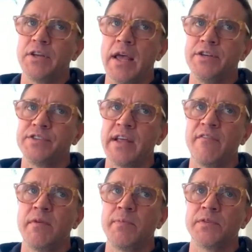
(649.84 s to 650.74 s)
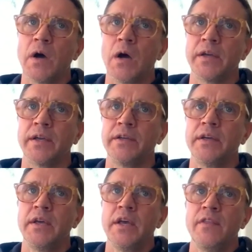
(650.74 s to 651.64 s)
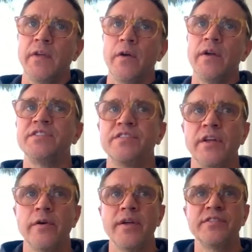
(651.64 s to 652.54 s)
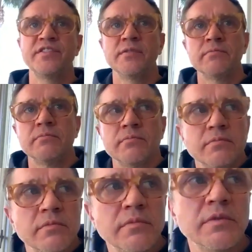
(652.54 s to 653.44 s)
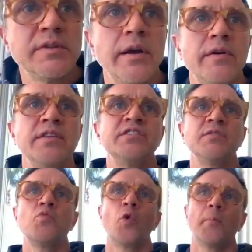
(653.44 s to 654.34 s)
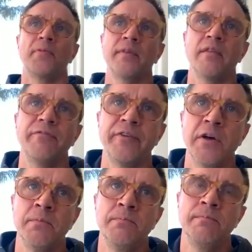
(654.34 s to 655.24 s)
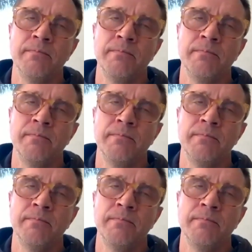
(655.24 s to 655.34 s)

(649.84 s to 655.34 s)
just have people talking. There is some warmth to the film,